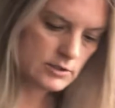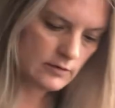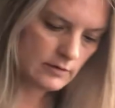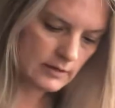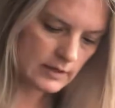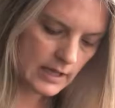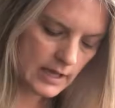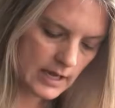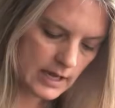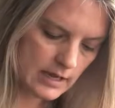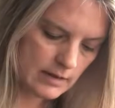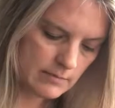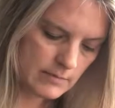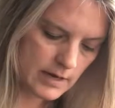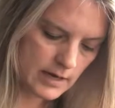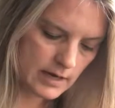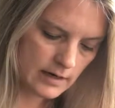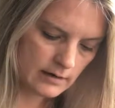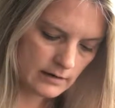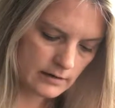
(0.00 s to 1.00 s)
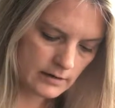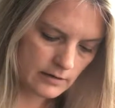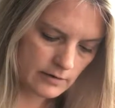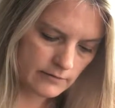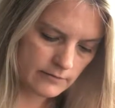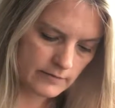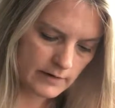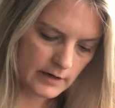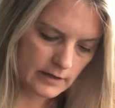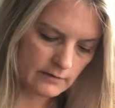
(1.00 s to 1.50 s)
You got the hangman
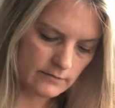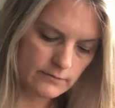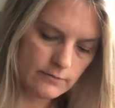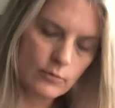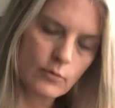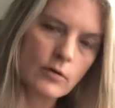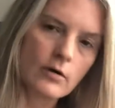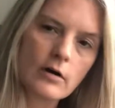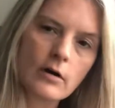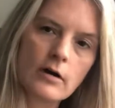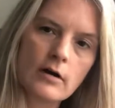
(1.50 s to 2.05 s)
clarifying the four